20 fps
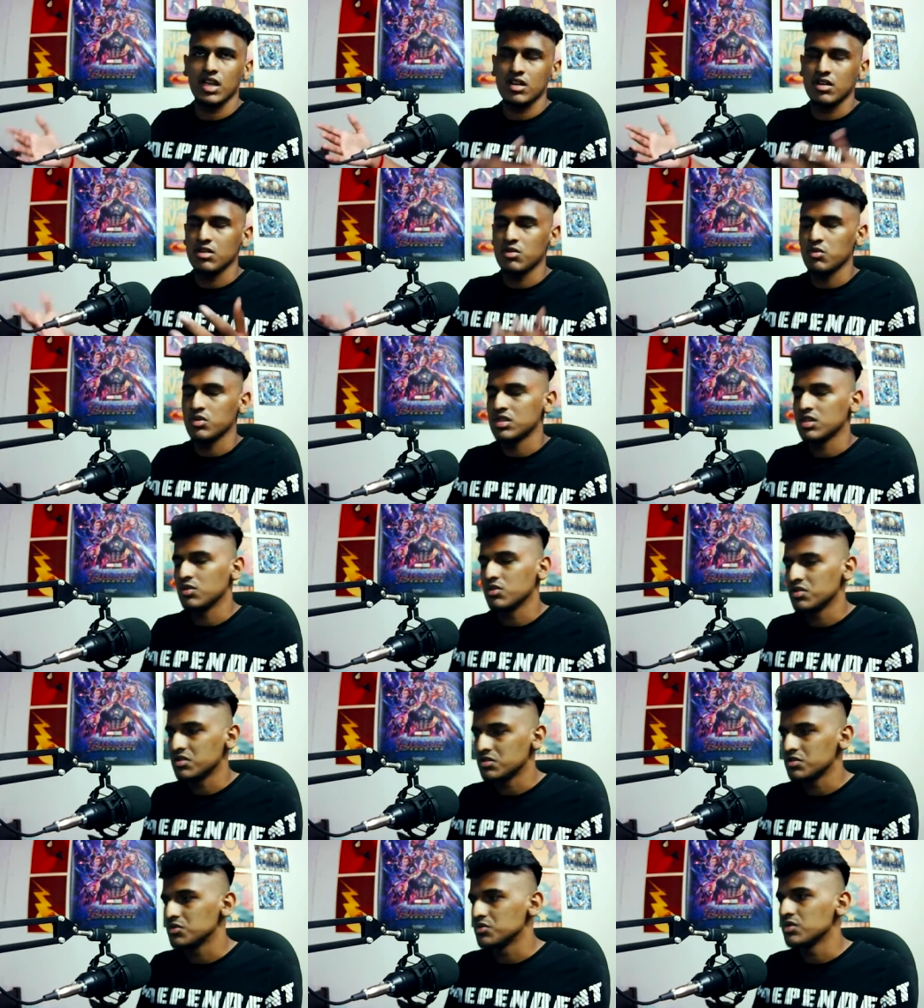I don't know what they're
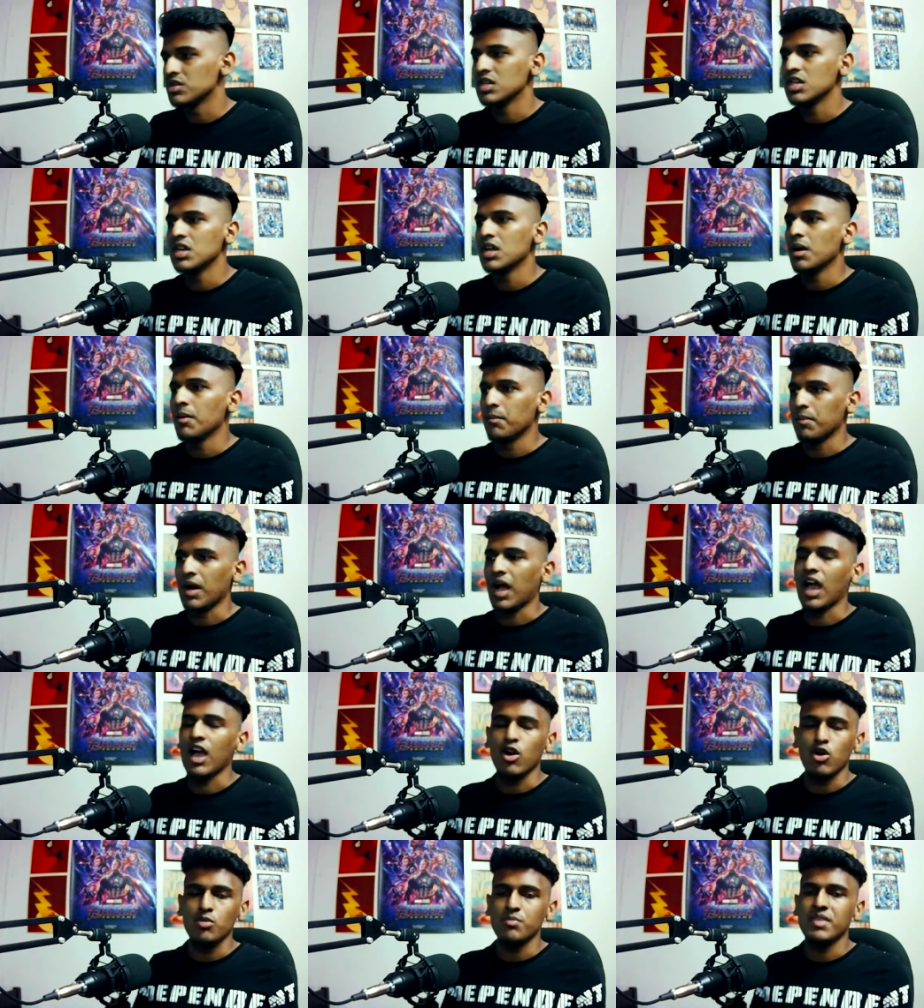going to do. But
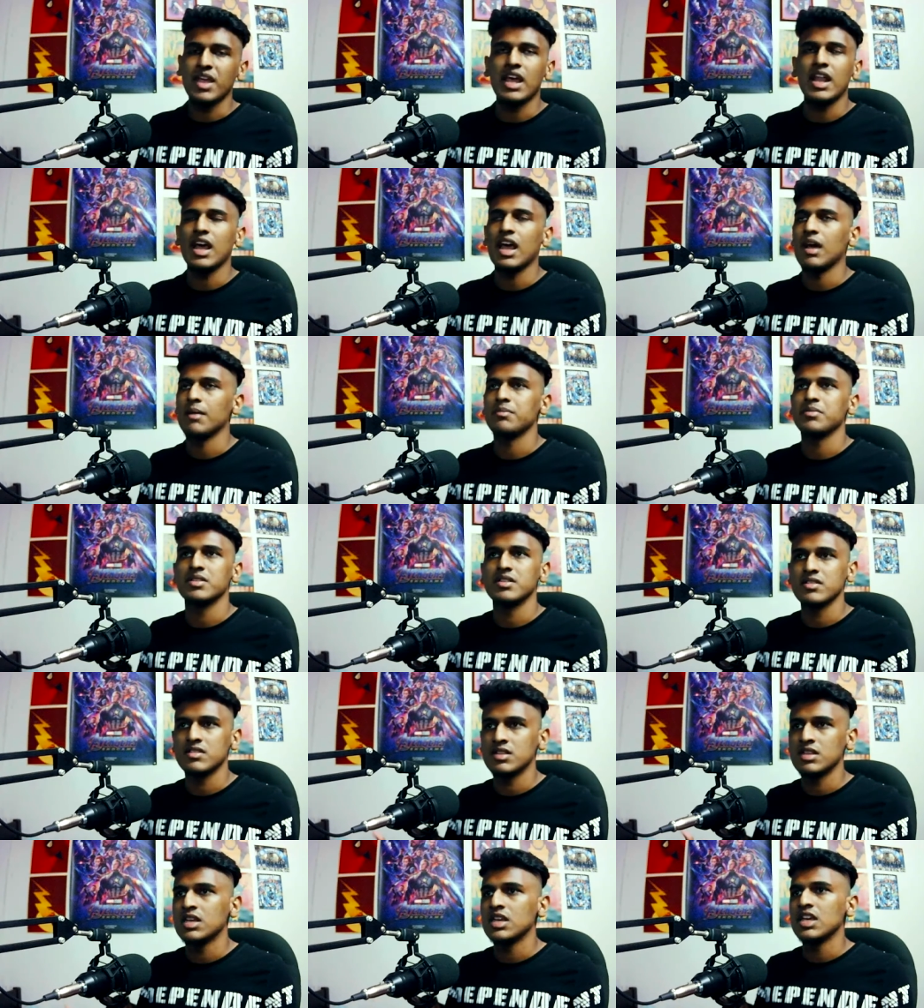I hope that
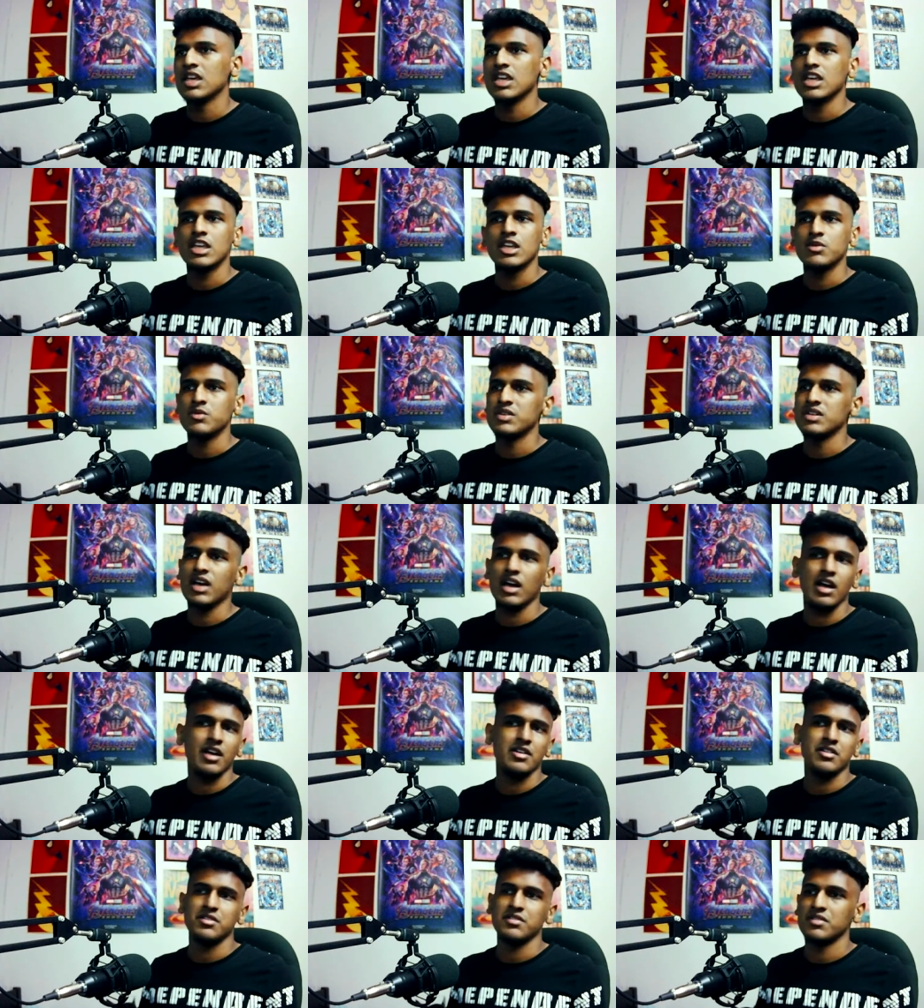happens he
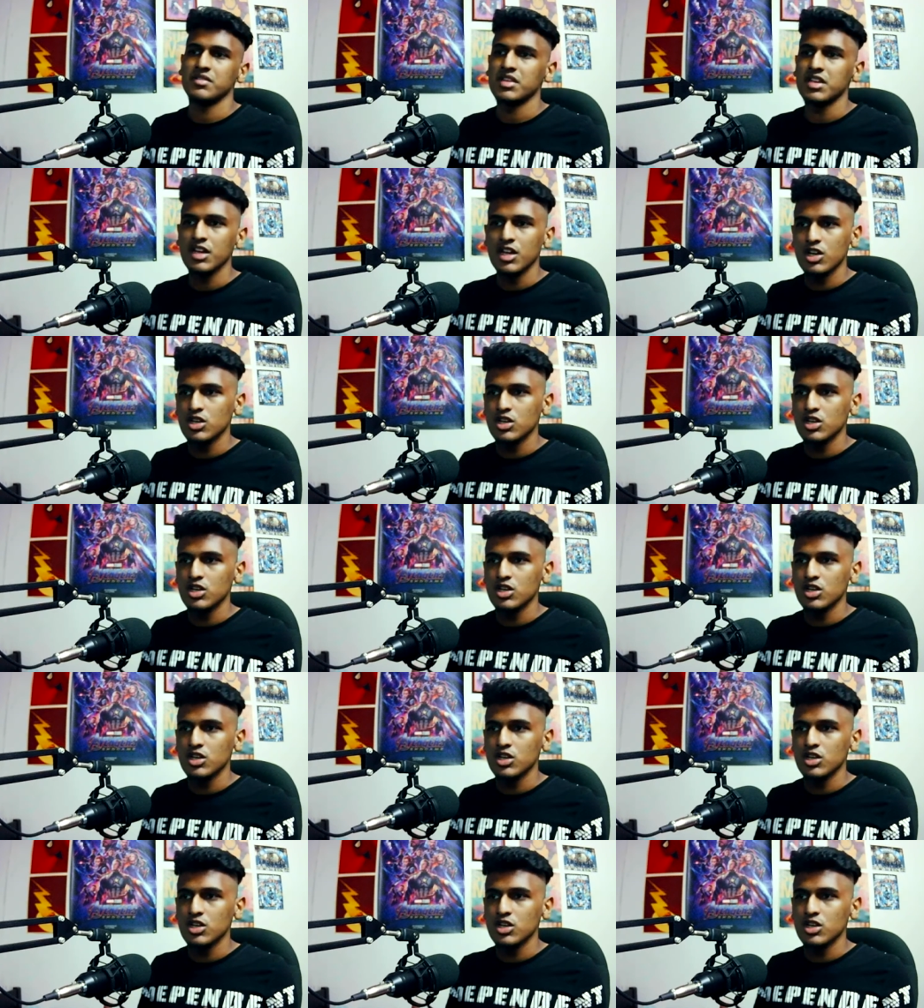retires.